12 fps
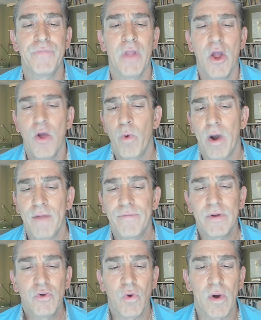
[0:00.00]
Where every
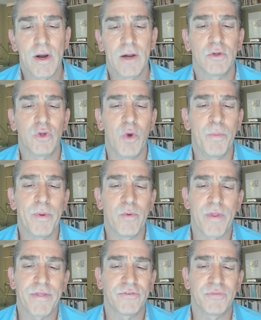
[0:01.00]
door held open with
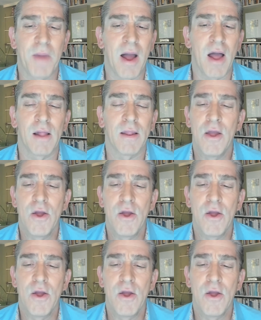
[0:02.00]
a smile